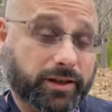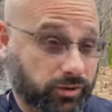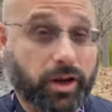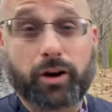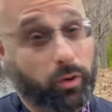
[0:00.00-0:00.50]
going to
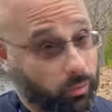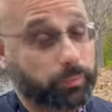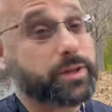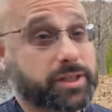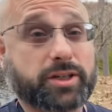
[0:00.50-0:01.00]
try to hold
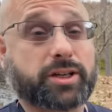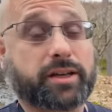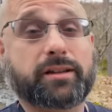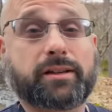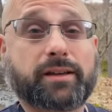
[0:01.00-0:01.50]

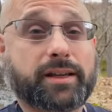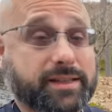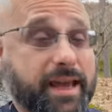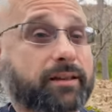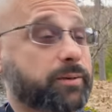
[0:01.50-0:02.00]
position
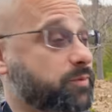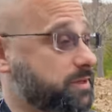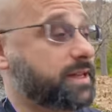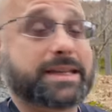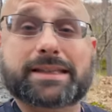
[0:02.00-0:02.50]
exactly
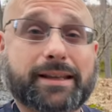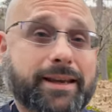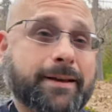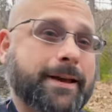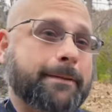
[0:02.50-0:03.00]
precisely.
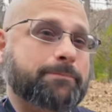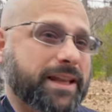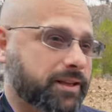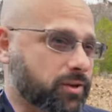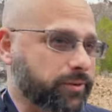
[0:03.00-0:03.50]

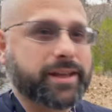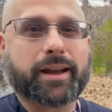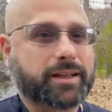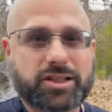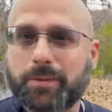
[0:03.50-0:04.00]
And it's only
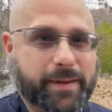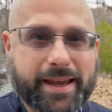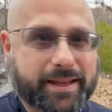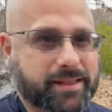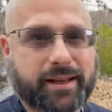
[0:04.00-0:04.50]
got a
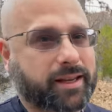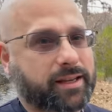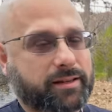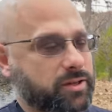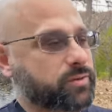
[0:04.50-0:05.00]
GPS that it
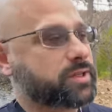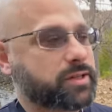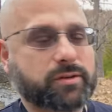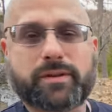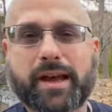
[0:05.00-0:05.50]
can use to
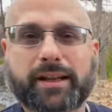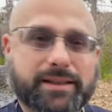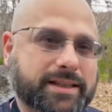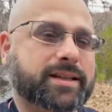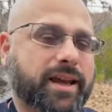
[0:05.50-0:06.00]
do that. It
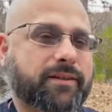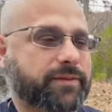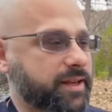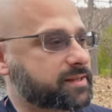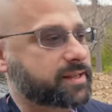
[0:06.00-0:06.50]
doesn't have
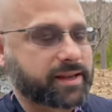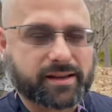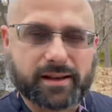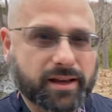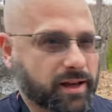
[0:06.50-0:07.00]
things like
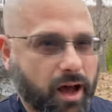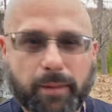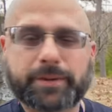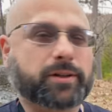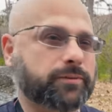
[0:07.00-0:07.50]
an
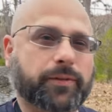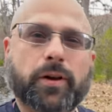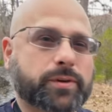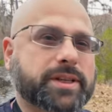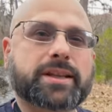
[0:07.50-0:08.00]
optical
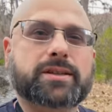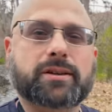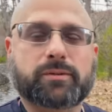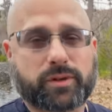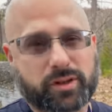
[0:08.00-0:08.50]
flow
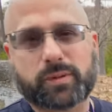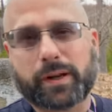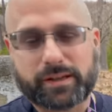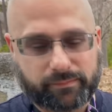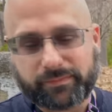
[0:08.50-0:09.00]
sensor, which is
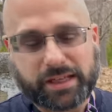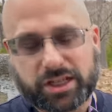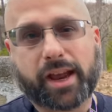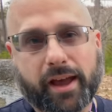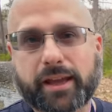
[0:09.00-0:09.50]
what
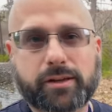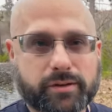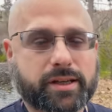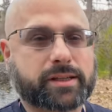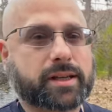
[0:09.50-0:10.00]
DJI
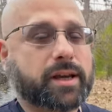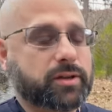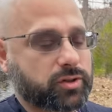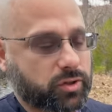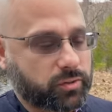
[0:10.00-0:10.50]
uses
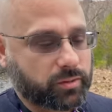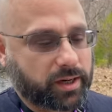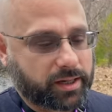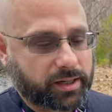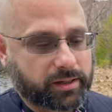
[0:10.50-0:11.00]
to
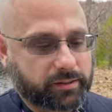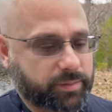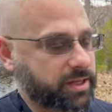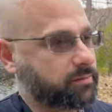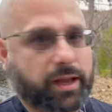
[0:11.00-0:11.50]
uh,
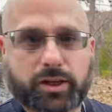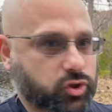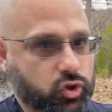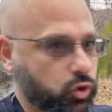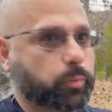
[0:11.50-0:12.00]
be like
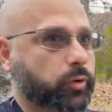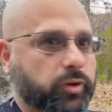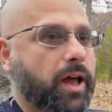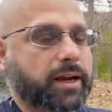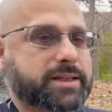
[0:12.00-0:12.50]
super
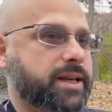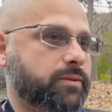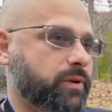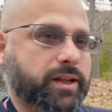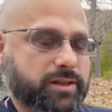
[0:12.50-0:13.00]
locked
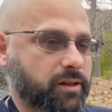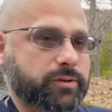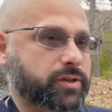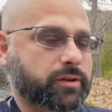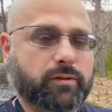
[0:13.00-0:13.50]
in when it's
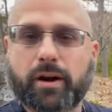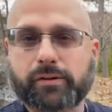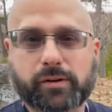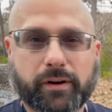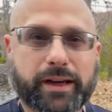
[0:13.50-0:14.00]
close to the
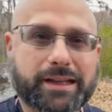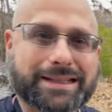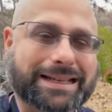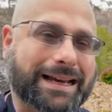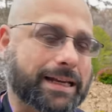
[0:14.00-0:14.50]
ground or
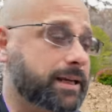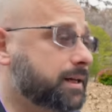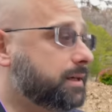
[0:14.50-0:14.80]
inside.